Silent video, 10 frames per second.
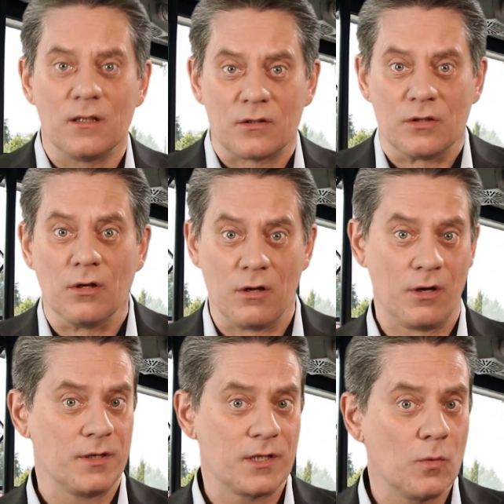to
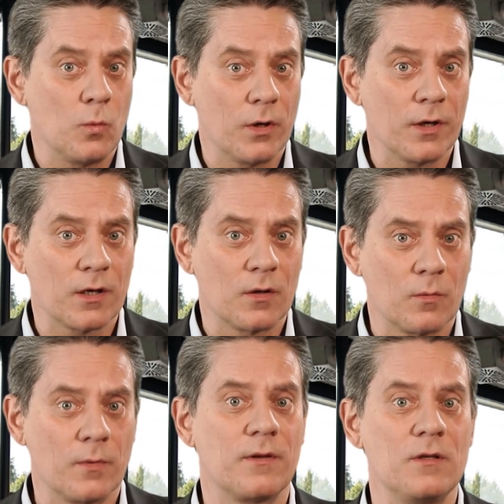learn to work
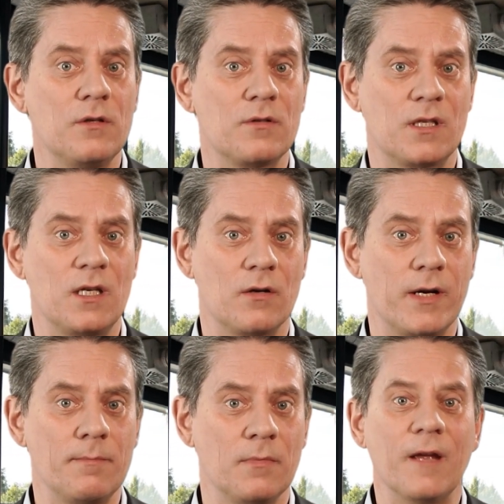with the new
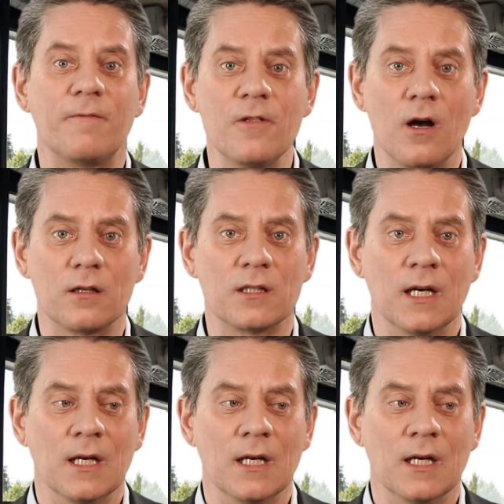CRM? If not,